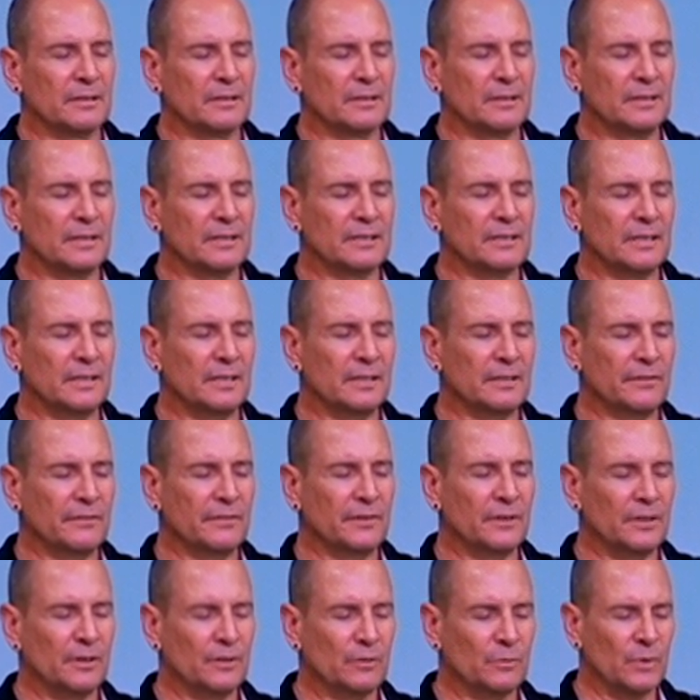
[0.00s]
this
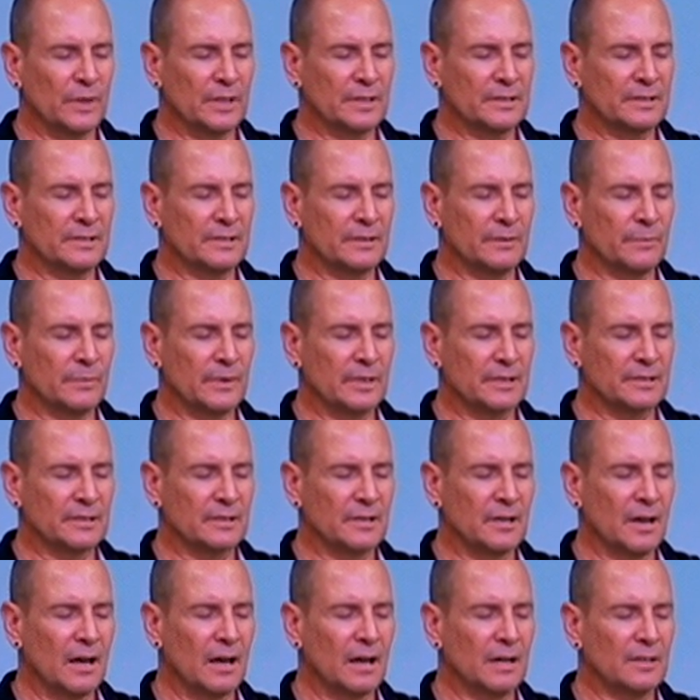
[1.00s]
infinite wisdom, this
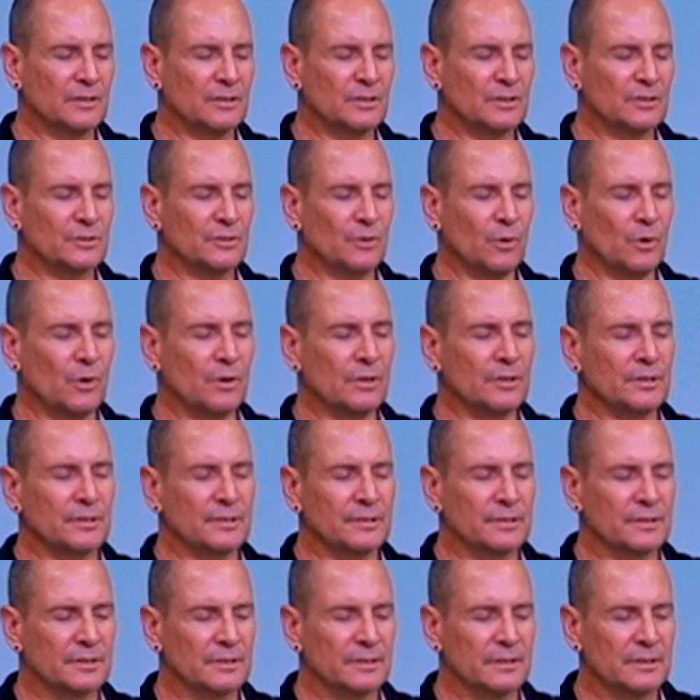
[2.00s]
God source,